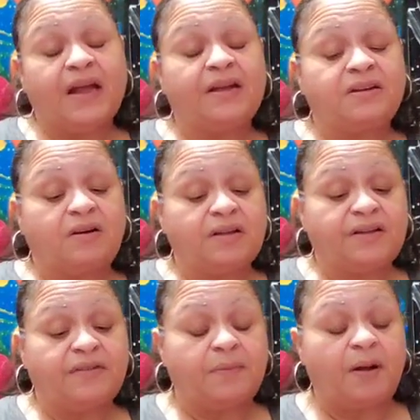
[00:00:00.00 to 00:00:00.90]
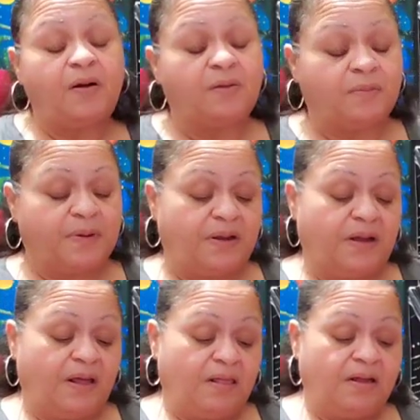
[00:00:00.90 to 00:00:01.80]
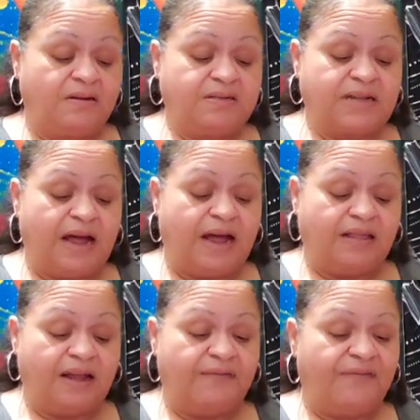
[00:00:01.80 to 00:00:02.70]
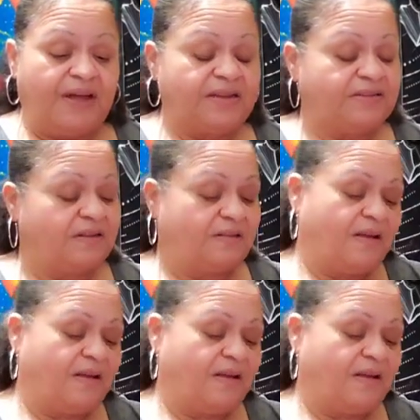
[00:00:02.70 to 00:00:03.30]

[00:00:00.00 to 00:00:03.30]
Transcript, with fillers: And don't give up hope. There's that, that face of,